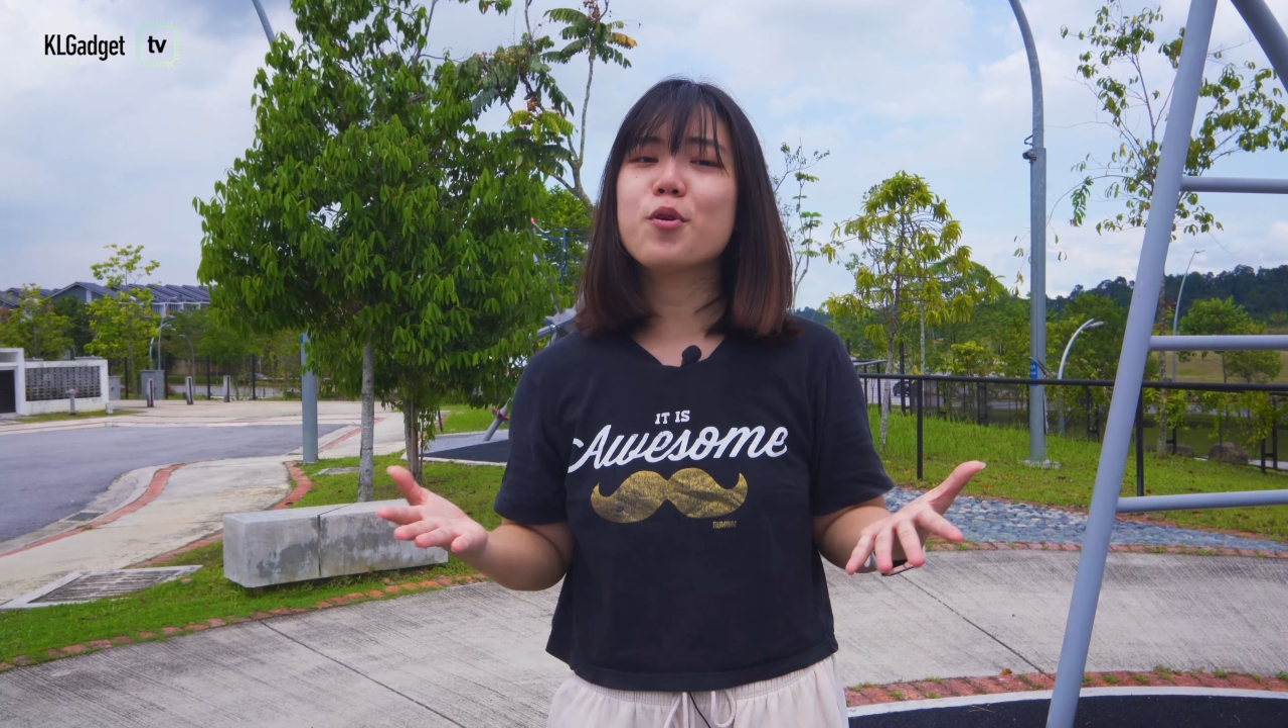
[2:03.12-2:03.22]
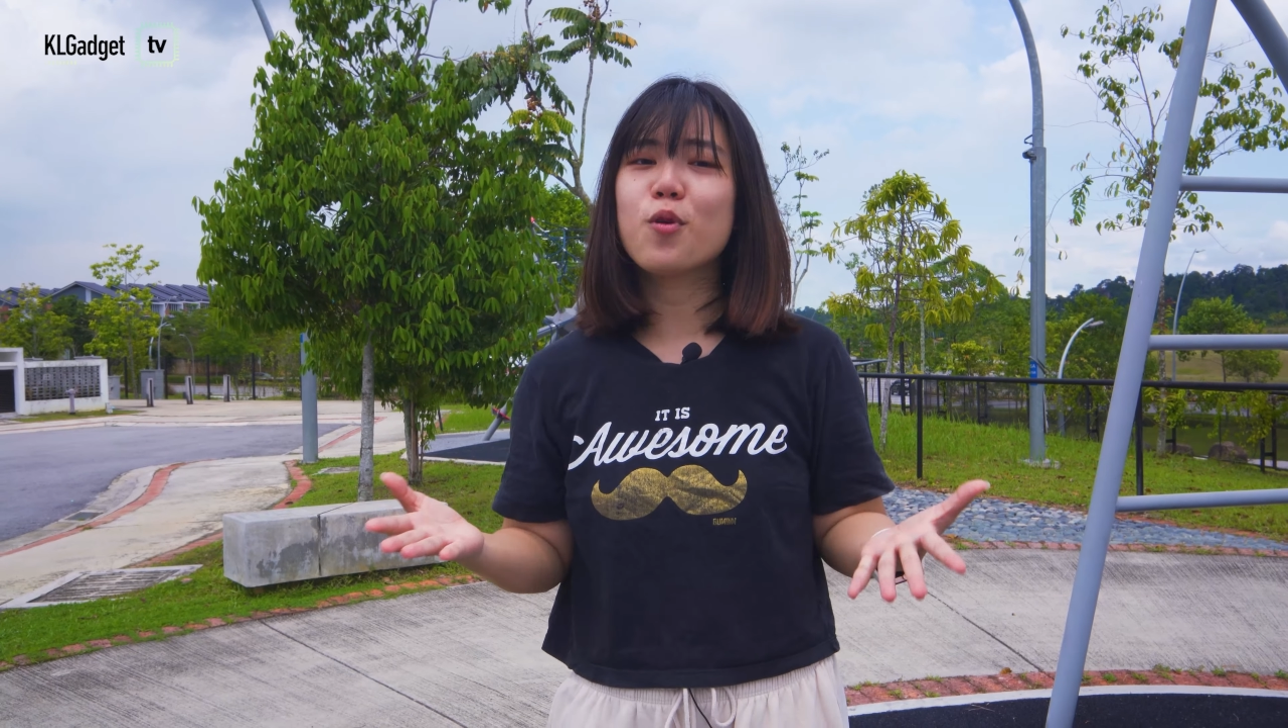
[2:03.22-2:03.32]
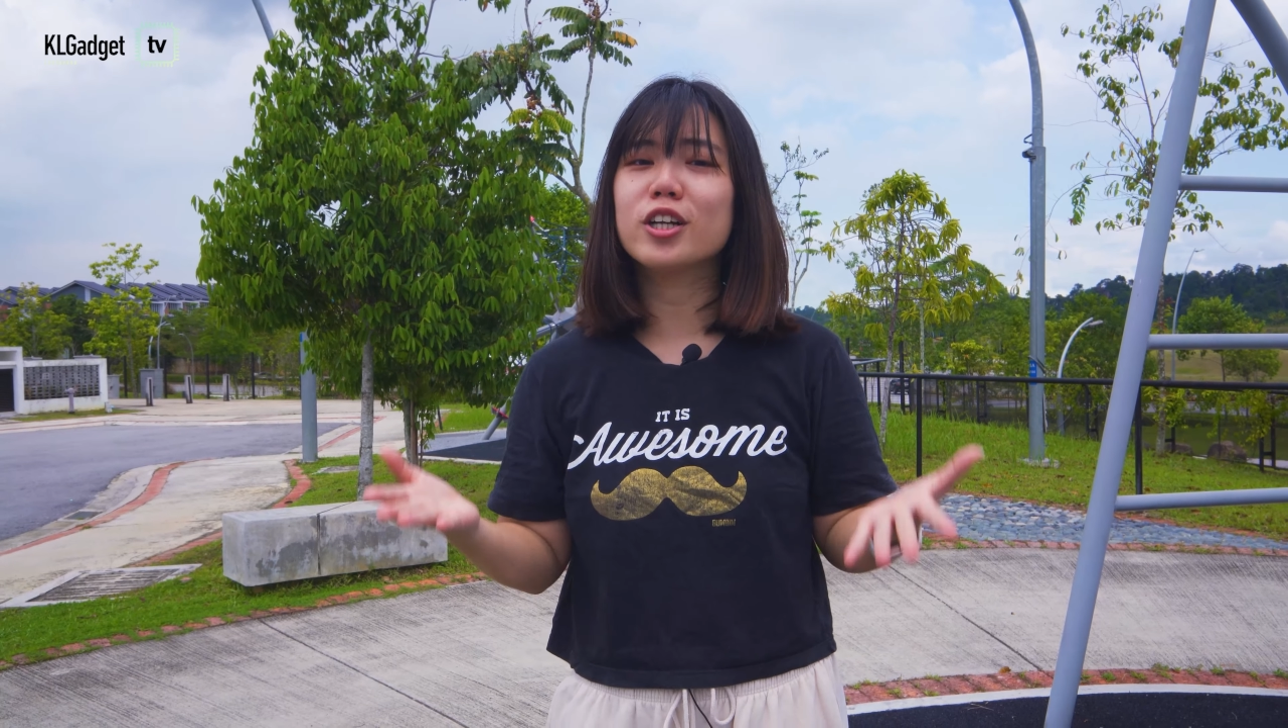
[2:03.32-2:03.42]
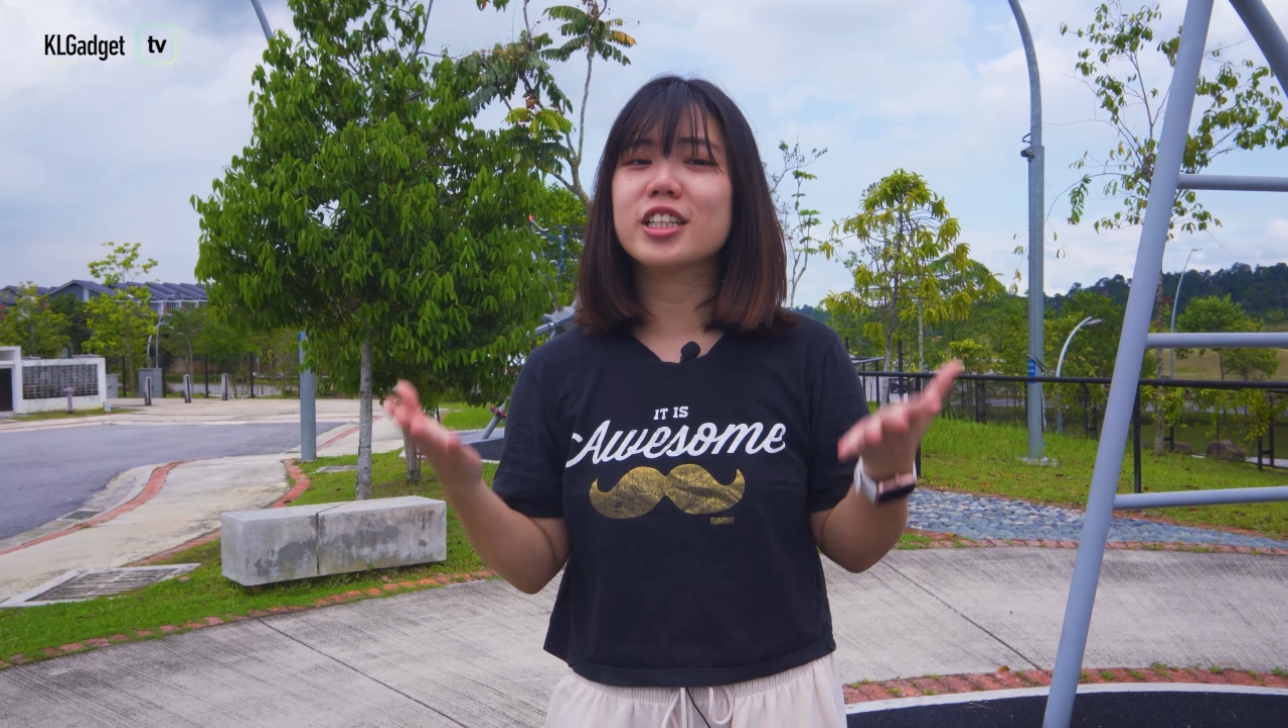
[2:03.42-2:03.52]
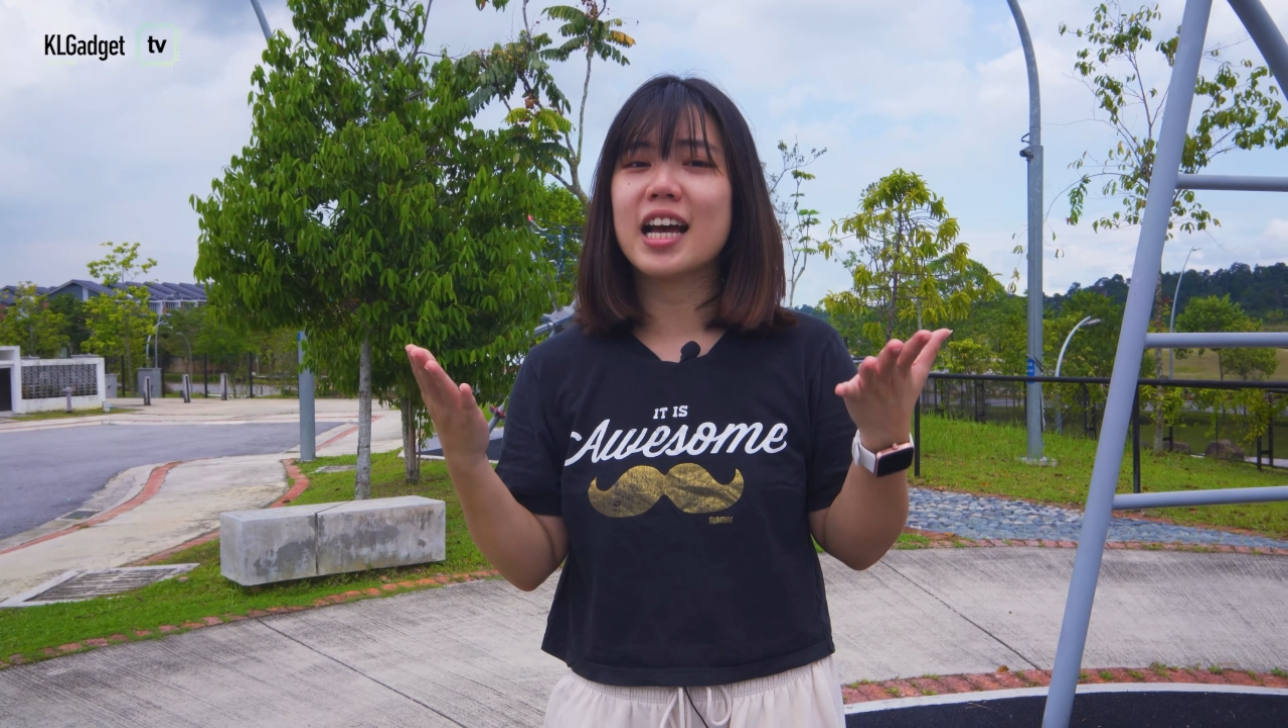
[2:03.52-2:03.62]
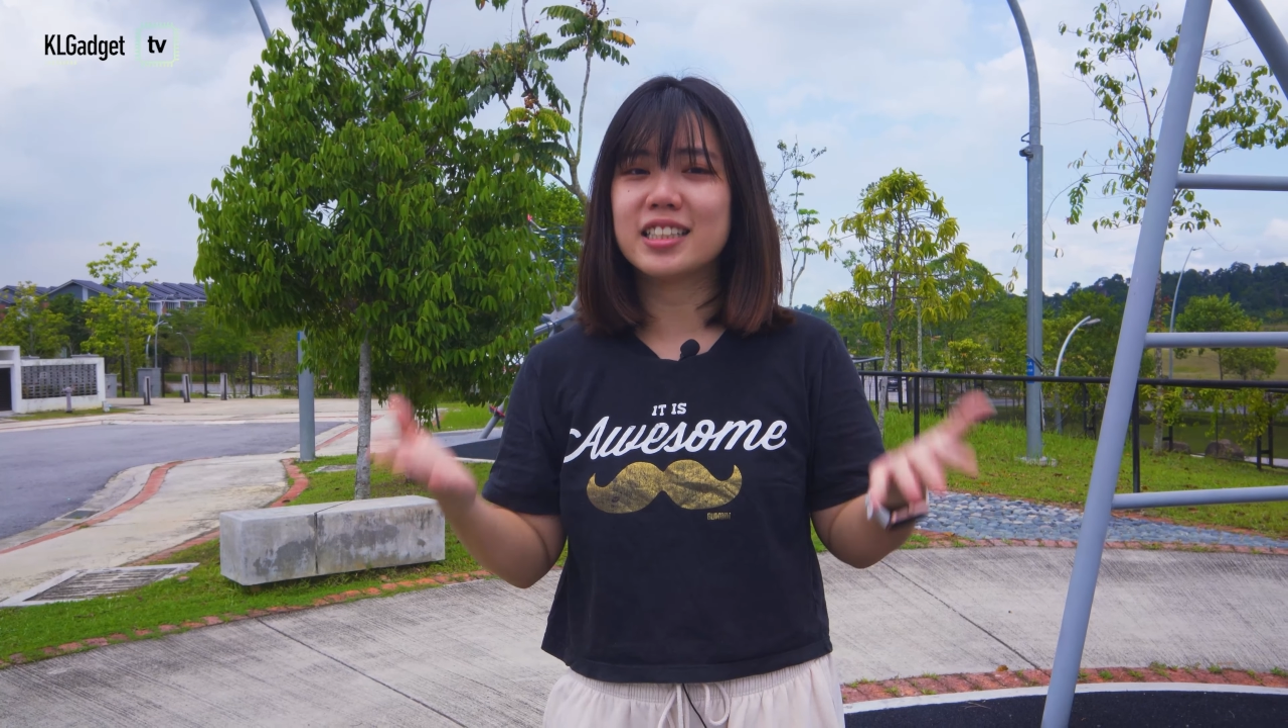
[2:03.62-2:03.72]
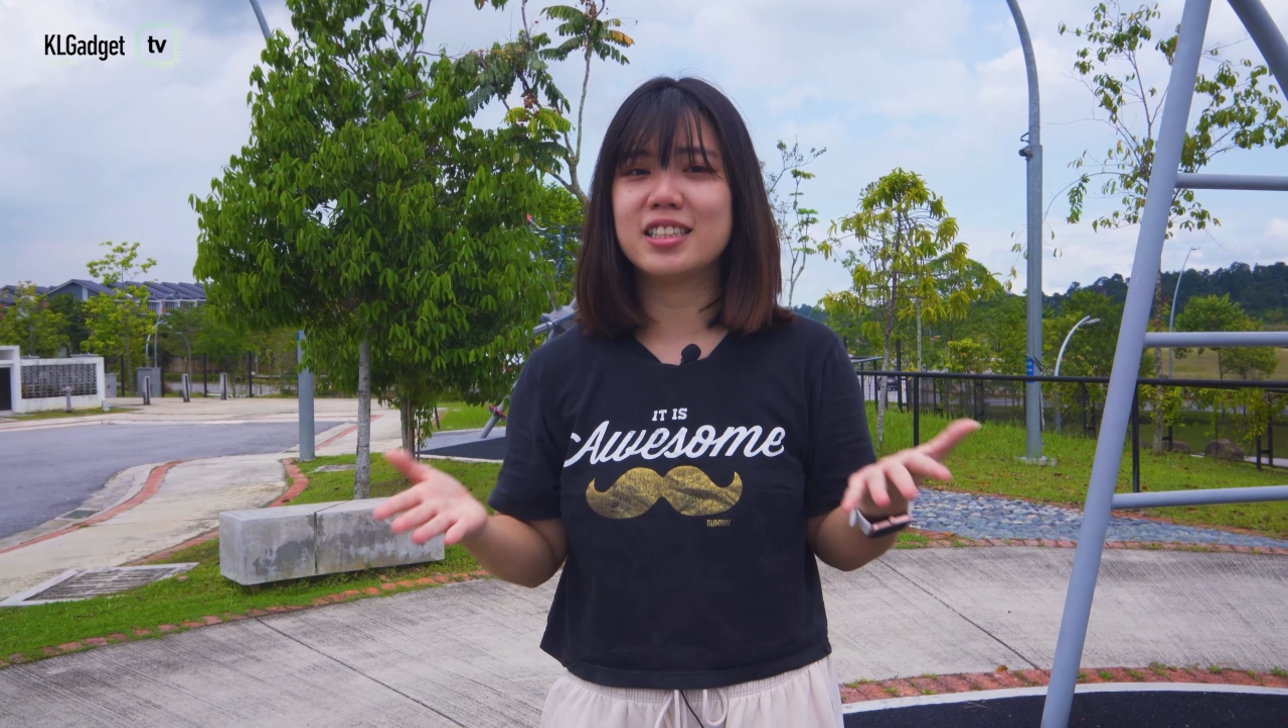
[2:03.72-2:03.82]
Watch has